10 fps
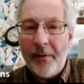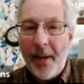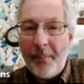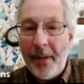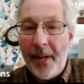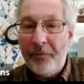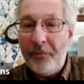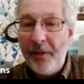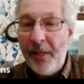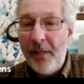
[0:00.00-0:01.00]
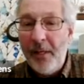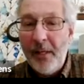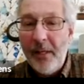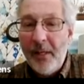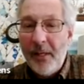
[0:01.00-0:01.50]
tap. And I've
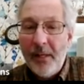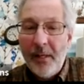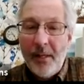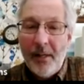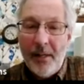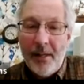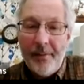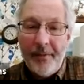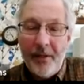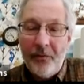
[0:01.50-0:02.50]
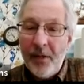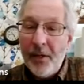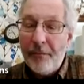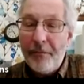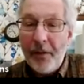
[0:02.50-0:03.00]
seen these
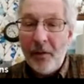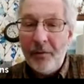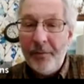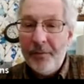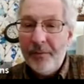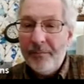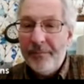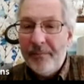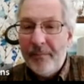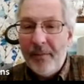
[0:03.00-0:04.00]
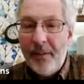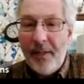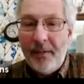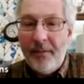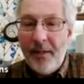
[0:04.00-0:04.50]
in the field
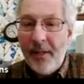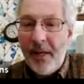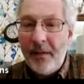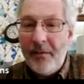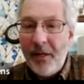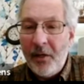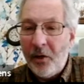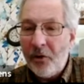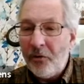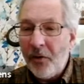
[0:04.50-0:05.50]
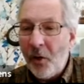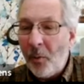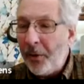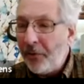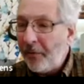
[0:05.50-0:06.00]
18, 19 years, and
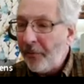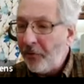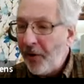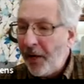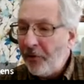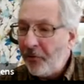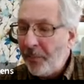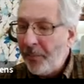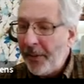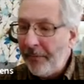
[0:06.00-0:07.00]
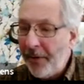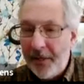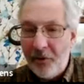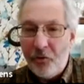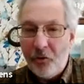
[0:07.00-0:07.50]
nobody's ever changed them, and they've had
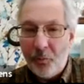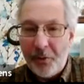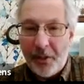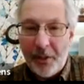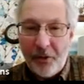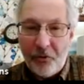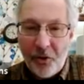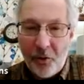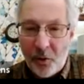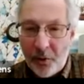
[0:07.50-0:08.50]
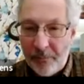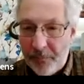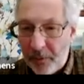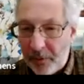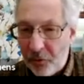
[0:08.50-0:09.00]
issues with ignition or
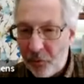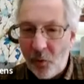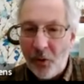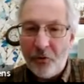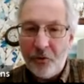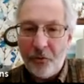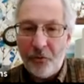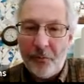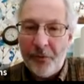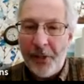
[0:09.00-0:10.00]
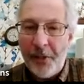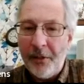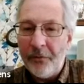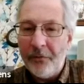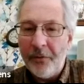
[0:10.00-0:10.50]
control issues over the
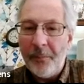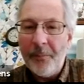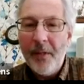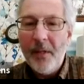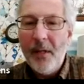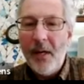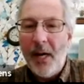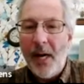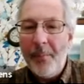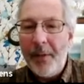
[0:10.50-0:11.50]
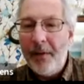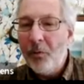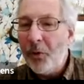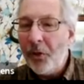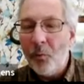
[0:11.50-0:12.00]
years. So
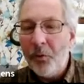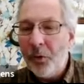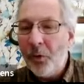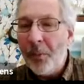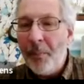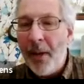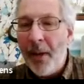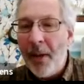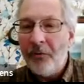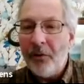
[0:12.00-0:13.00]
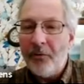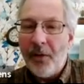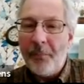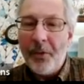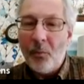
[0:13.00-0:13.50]
even when you're doing a maintenance, it's
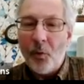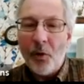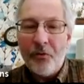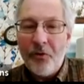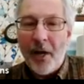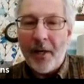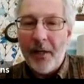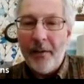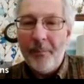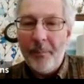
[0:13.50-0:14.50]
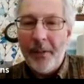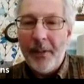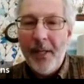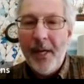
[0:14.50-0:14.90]
something worth checking. But